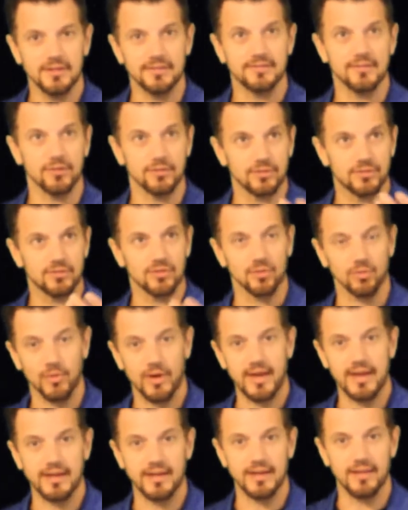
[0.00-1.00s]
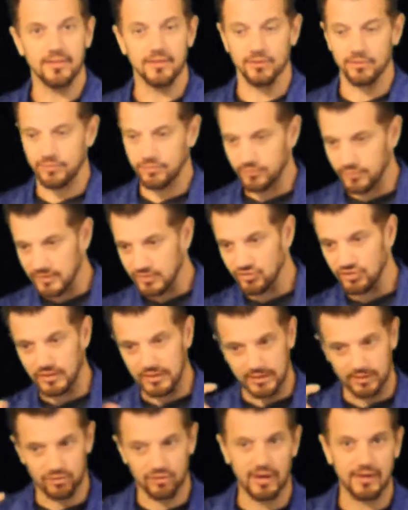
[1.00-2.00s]
it starts to rain and they're
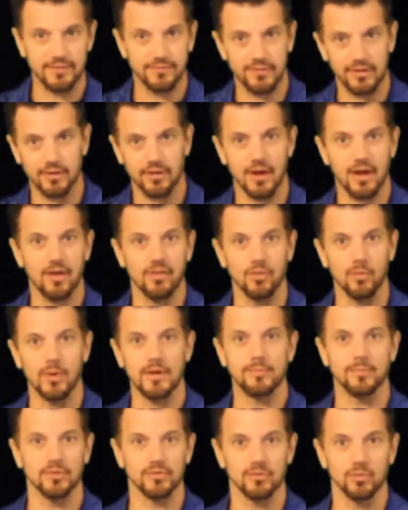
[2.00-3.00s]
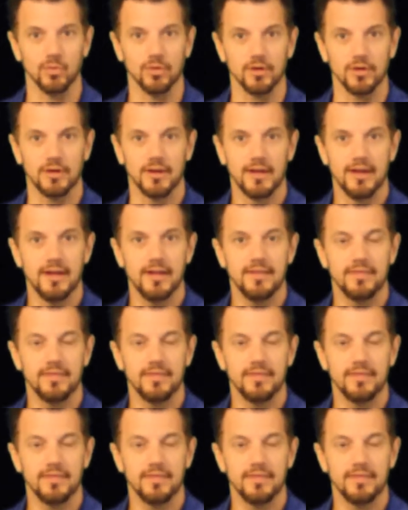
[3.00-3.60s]
fidgeting, trying to figure out how the wipers work.